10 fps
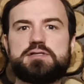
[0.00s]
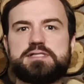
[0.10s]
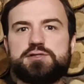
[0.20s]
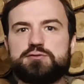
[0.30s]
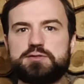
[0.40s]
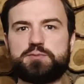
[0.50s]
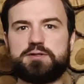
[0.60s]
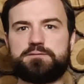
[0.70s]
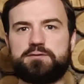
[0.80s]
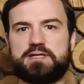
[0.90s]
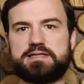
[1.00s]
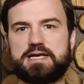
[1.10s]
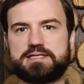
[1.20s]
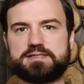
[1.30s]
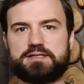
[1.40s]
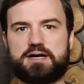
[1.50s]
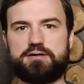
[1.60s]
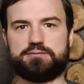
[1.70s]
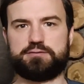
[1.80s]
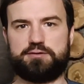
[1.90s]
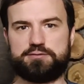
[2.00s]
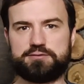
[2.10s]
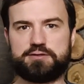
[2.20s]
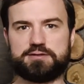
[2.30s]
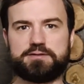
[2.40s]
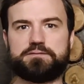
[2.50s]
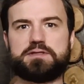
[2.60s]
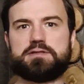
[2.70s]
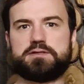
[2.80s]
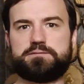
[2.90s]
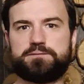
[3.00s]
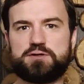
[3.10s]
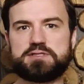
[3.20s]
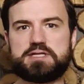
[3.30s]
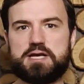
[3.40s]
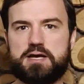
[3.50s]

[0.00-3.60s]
are suitable for the next round or not within the first